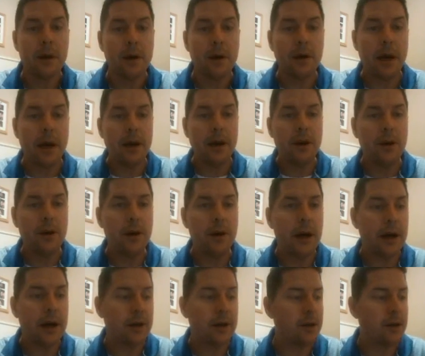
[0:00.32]
Okay, you
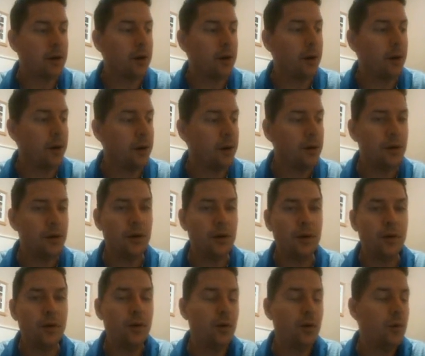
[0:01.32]
guys are going
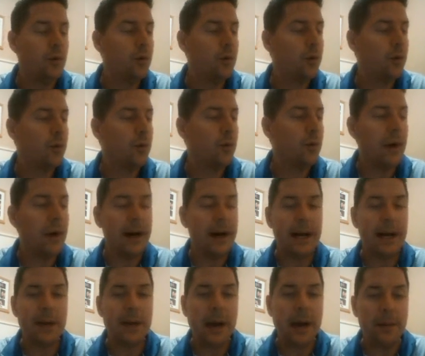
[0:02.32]
to
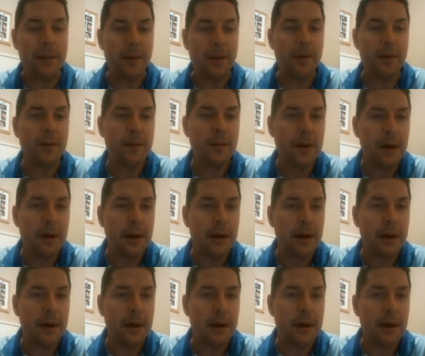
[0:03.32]
write a paper.